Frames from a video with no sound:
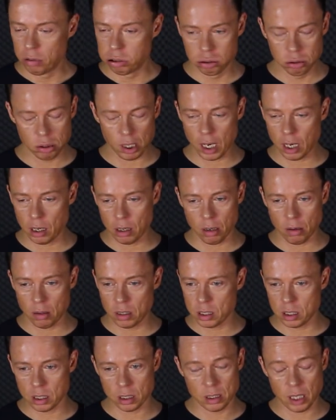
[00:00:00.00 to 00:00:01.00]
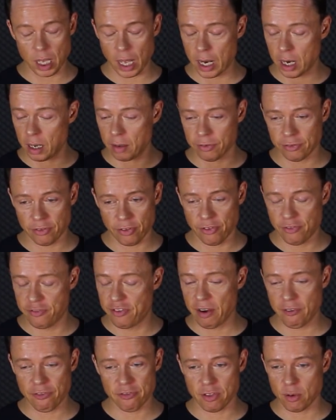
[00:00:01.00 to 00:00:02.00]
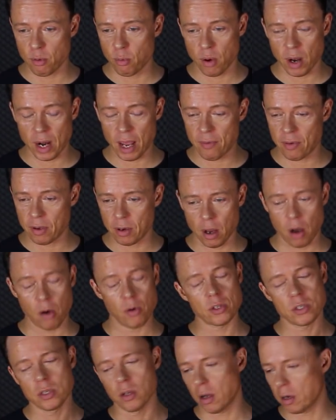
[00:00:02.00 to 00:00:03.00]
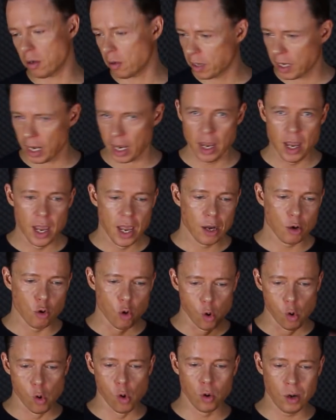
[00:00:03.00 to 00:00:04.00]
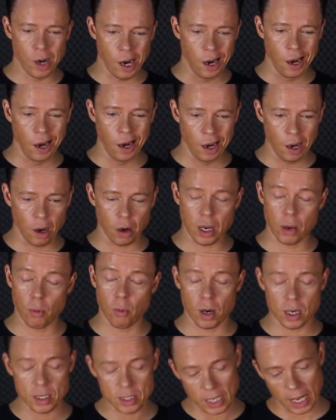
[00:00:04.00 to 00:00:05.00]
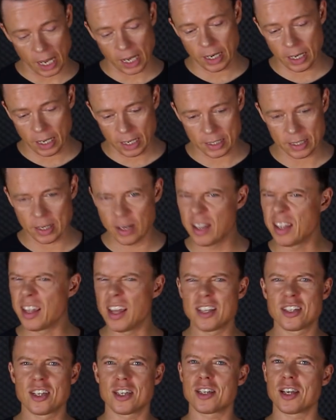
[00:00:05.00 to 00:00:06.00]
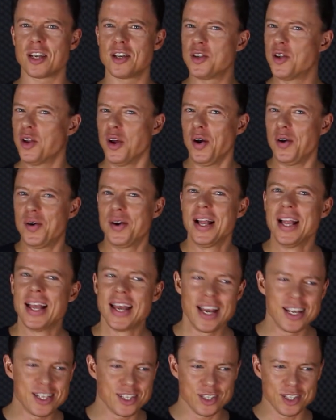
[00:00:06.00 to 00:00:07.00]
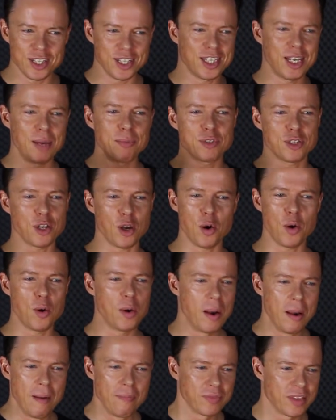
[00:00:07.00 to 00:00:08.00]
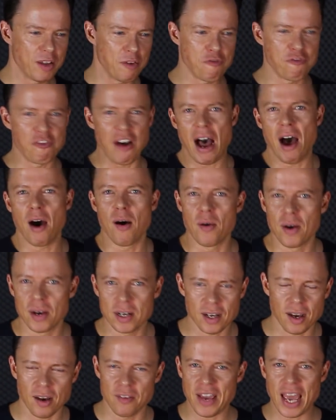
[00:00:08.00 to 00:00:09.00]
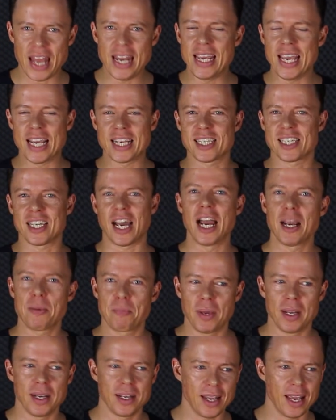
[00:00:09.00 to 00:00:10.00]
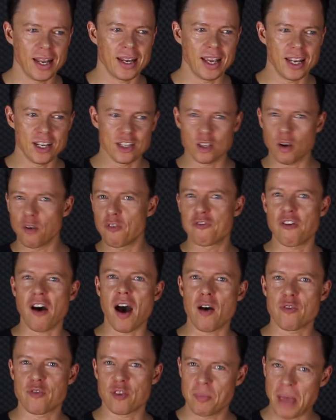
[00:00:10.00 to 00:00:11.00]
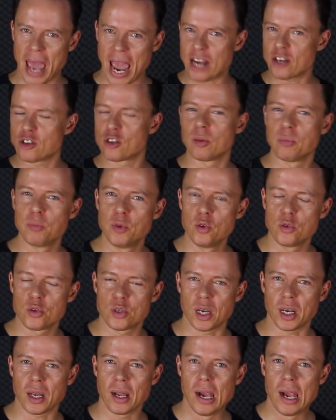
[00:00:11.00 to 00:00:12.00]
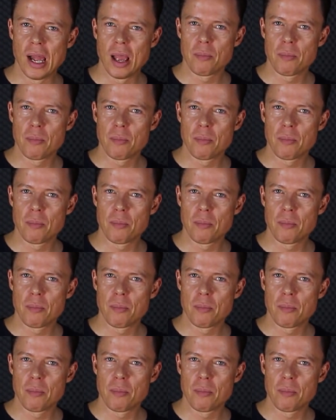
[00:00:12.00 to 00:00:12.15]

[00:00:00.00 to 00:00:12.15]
I don't know, it's just that a fifth or whatever. No, it's not. Okay, okay, what is that? It's just, it seems so devoured of any excitement and it's so far from actual music.